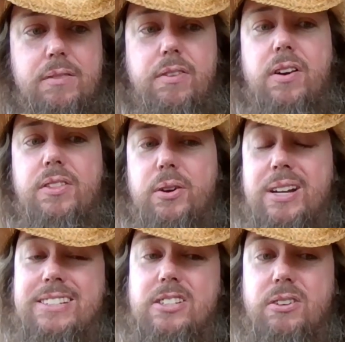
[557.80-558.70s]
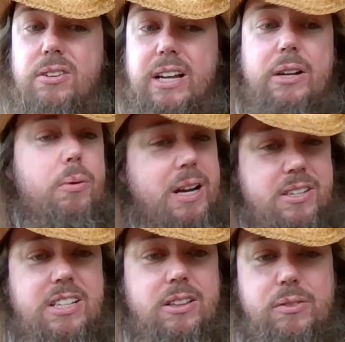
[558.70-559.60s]
Further, it stirred a
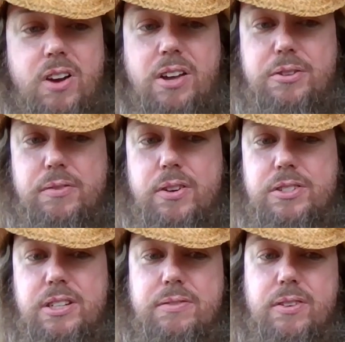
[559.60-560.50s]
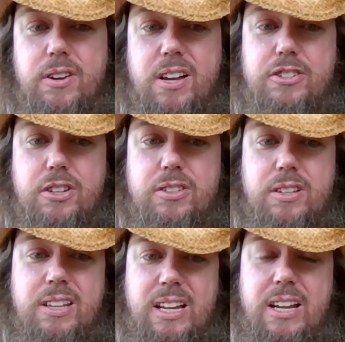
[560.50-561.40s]
great deal of controversy for not
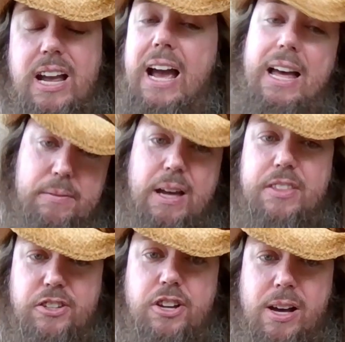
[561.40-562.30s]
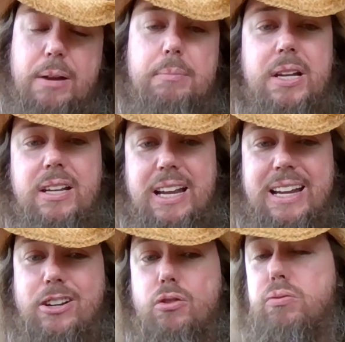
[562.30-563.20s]
just at the time,
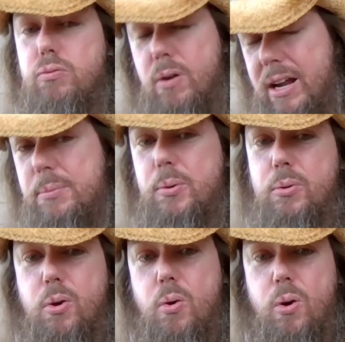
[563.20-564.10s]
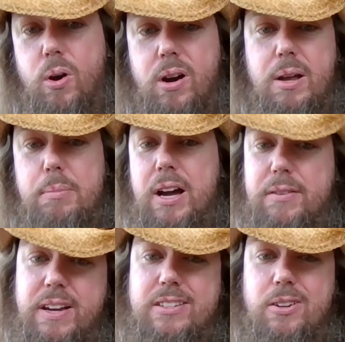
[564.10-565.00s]
incredible gore by
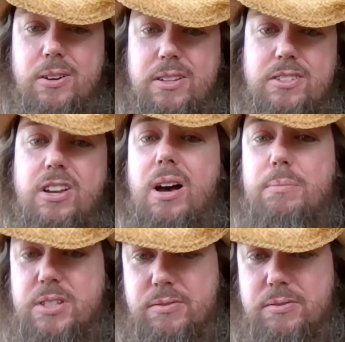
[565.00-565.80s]
effects artist Tom